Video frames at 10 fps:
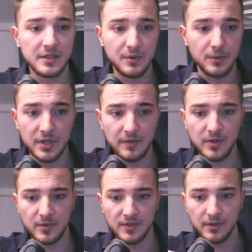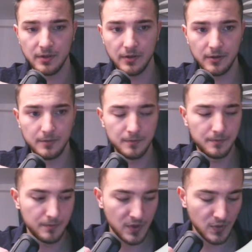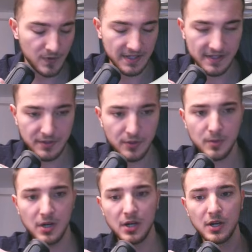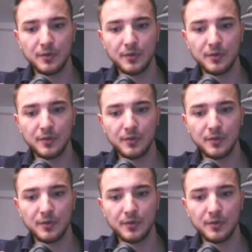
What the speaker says: So you give them a new system